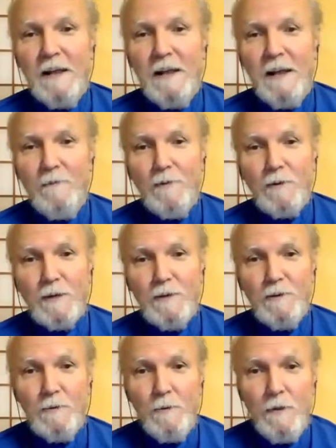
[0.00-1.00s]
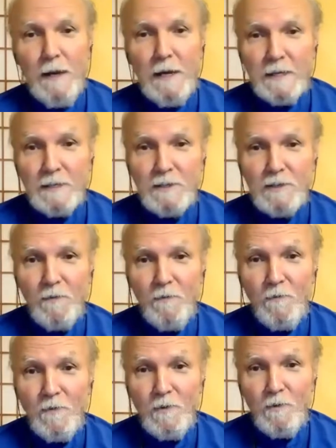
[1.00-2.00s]
if you can do this, you
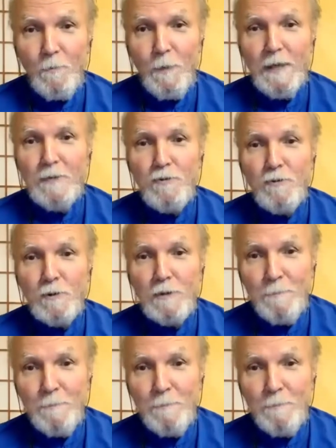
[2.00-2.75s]
eventually